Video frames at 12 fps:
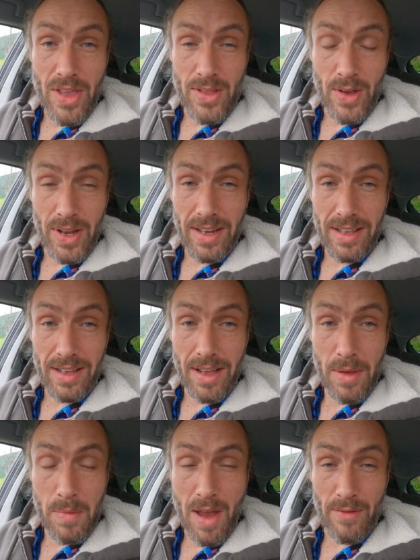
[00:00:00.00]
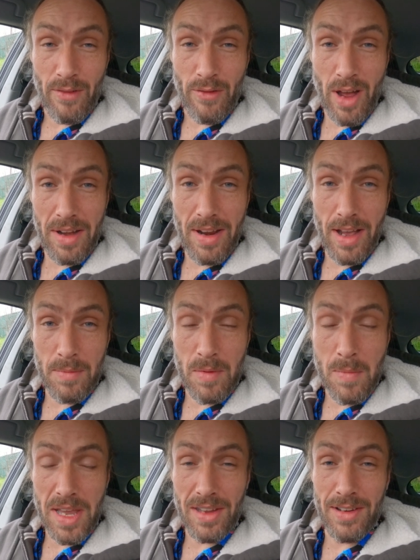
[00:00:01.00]
you're doing, I hope you're having fun. I hope
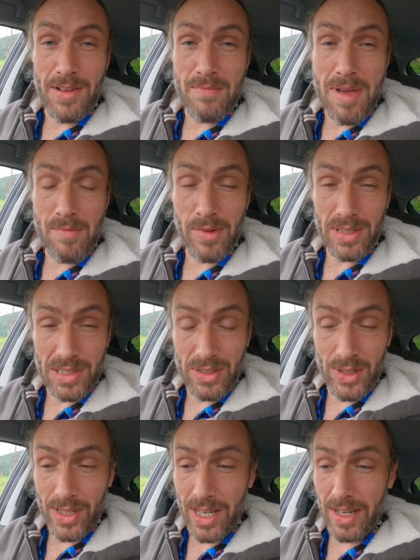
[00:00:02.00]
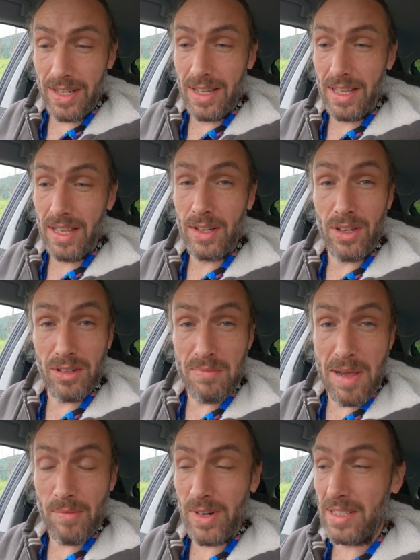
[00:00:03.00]
you're making new memories as you go. Good
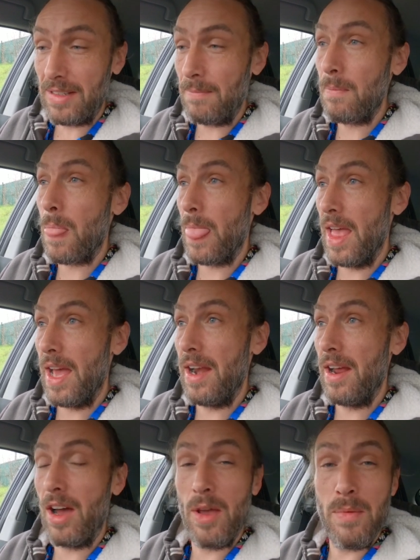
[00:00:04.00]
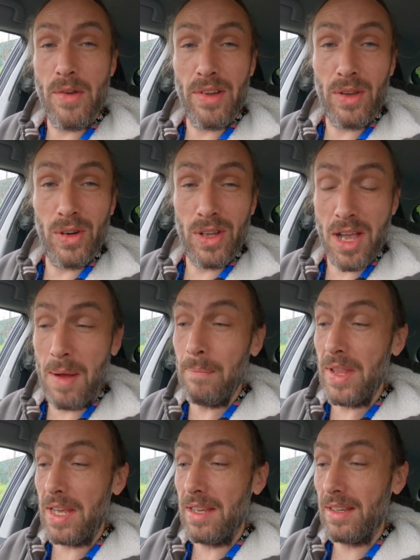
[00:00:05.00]
memories. And I hope you're in good
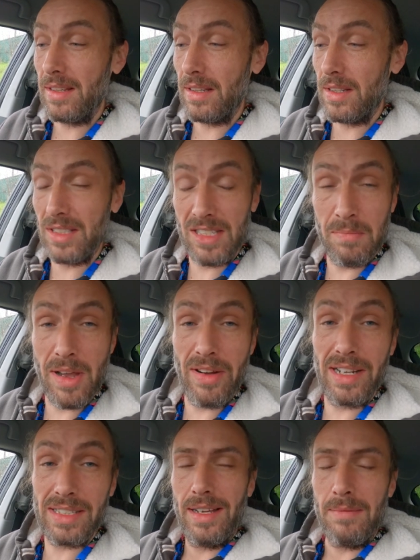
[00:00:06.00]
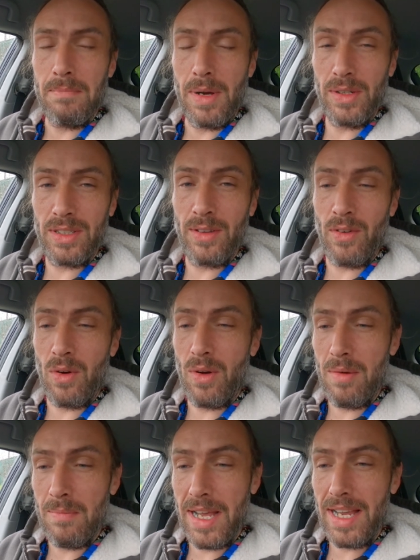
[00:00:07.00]
company, good spirits. Most of
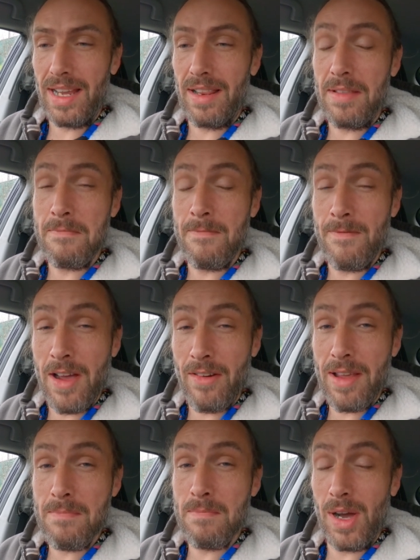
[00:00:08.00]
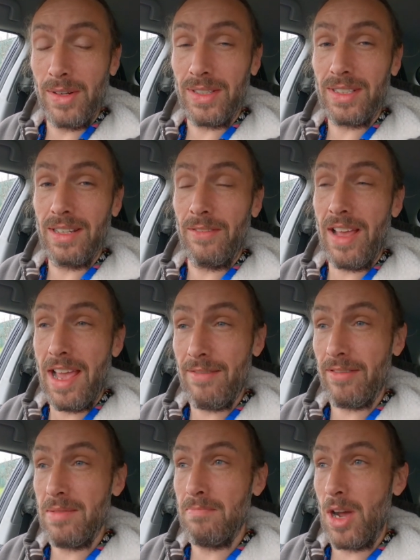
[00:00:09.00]
all, making the very most of
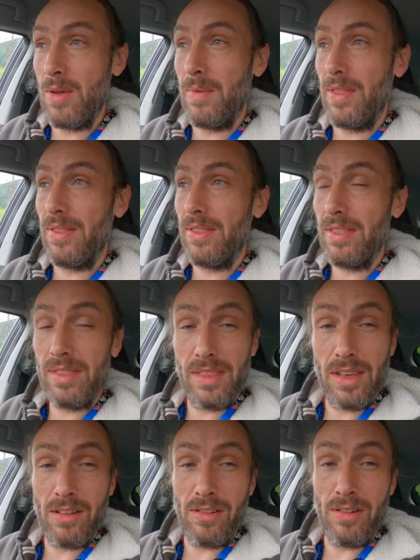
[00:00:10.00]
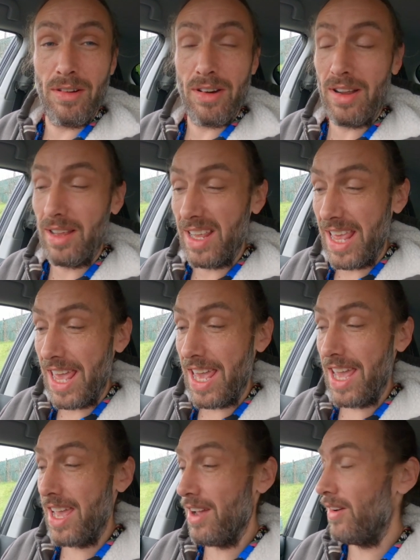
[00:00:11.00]
every moment that you're
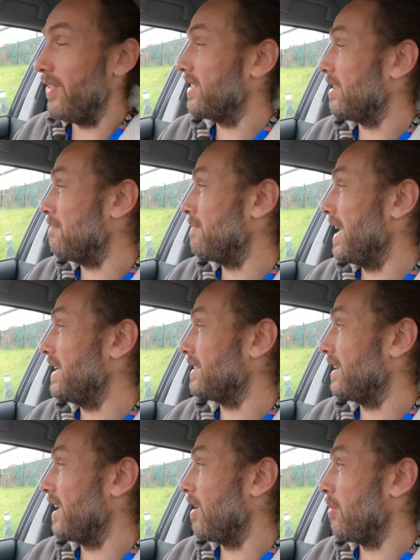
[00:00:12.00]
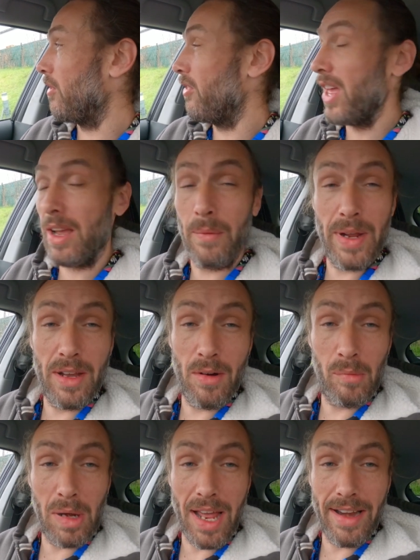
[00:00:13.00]
here on this amazing little thing we
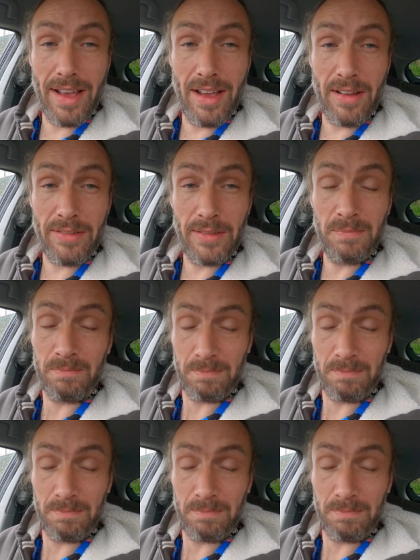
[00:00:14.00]
call planet Earth.